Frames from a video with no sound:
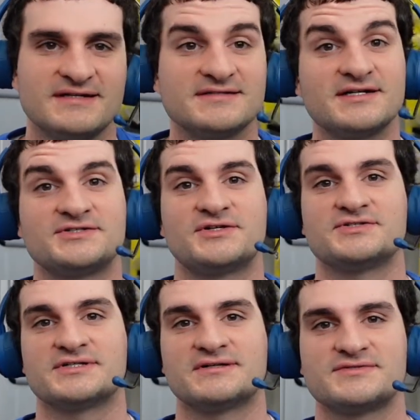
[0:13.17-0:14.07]
it's not
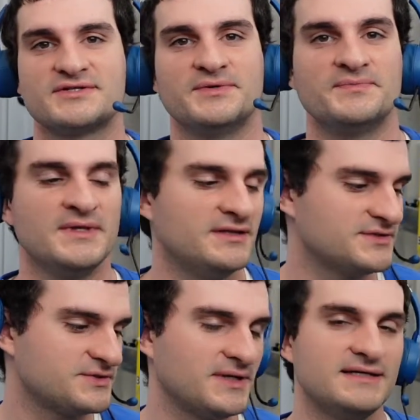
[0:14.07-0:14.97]
charging so
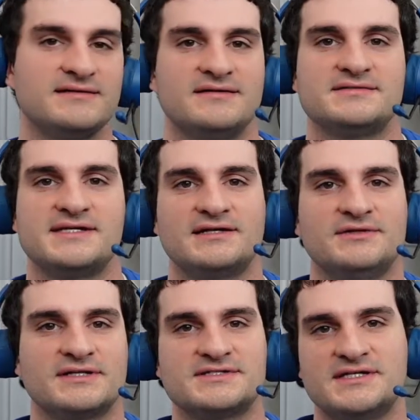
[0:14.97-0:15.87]
let's go ahead uh, take a
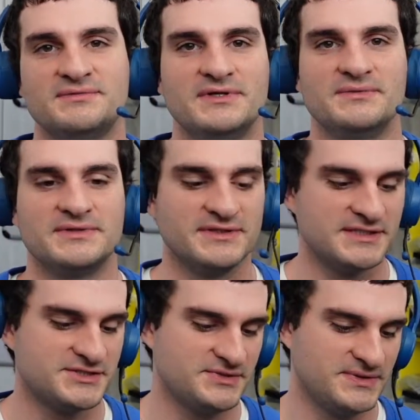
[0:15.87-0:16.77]
look and see really what the issue